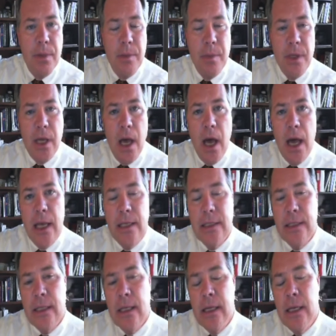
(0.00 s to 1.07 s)

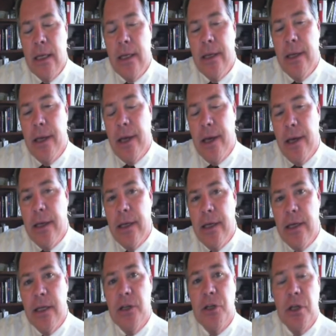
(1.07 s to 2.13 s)
PPIs.
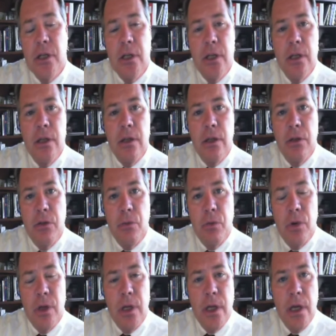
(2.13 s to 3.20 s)
in addition, the, the
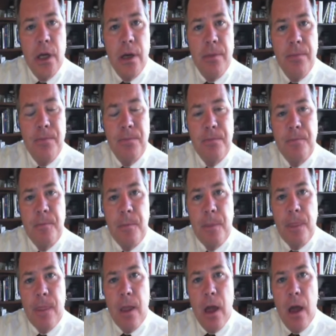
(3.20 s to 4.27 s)
three um,
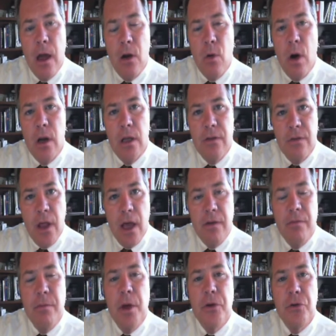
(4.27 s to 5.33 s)
quality of
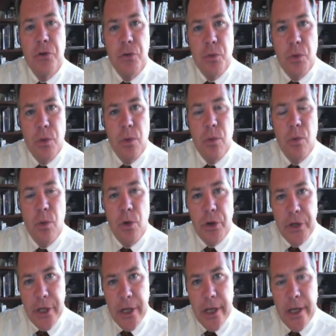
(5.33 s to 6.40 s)
life measures were,
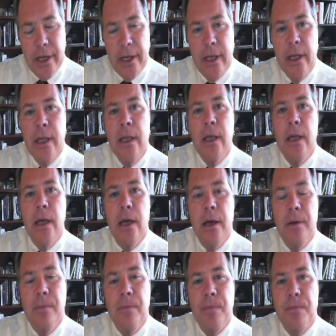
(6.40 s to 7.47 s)
were done.
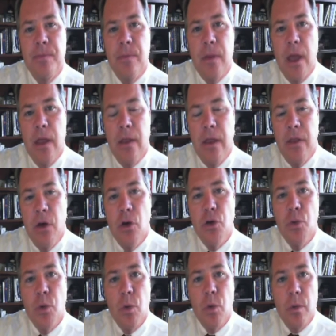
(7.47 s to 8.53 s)
Um, and then
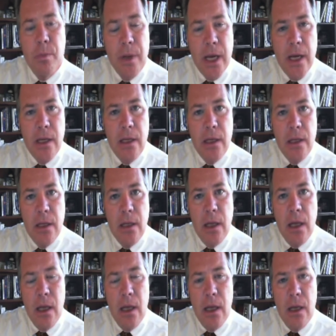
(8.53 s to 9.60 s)
those were repeated.
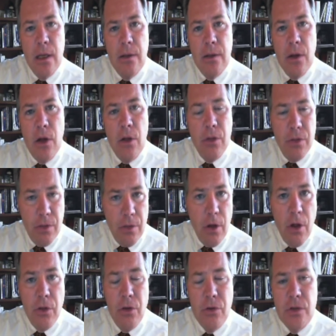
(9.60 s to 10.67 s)
Uh, all
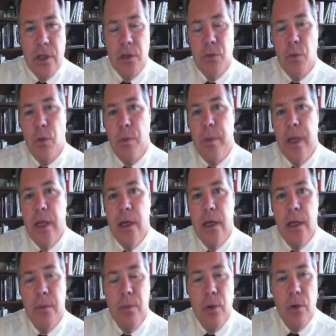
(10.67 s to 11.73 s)
all those things were
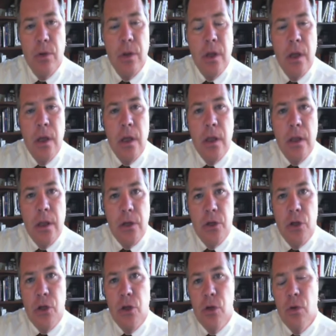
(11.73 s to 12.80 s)
repeated at both the
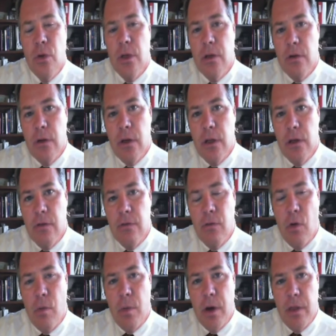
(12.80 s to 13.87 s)
two and the and the
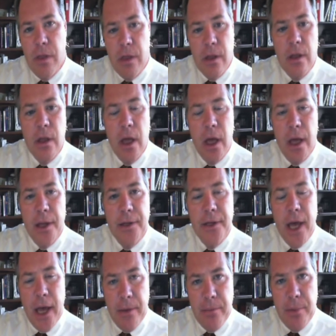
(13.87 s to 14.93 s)
four month uh,
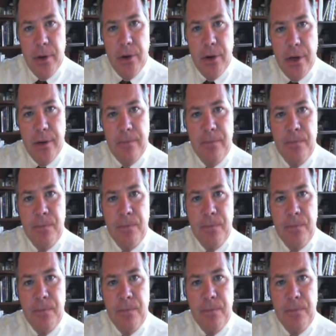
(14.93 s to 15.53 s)
time period.